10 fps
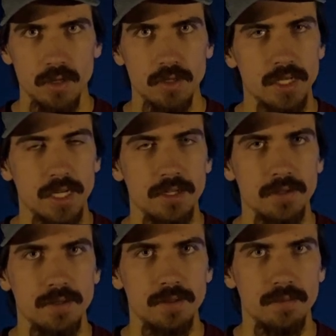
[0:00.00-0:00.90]
Stay
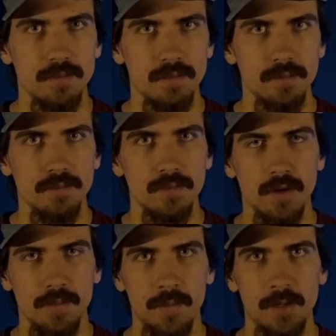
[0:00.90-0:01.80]
tuned. And
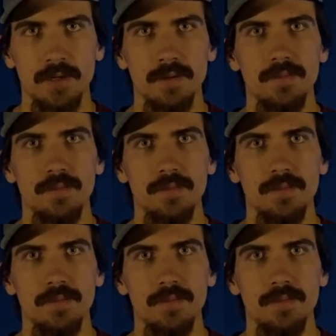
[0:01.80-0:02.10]
remember,